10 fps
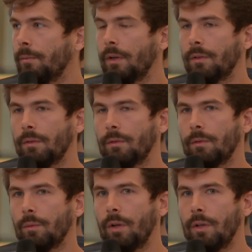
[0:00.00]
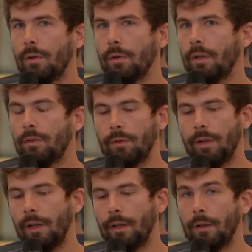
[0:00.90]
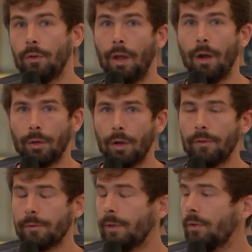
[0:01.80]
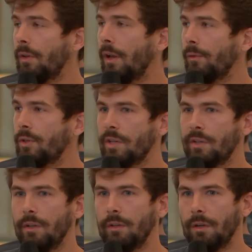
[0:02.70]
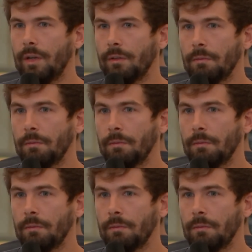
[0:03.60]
But when you look at today, our government leveraging the internet?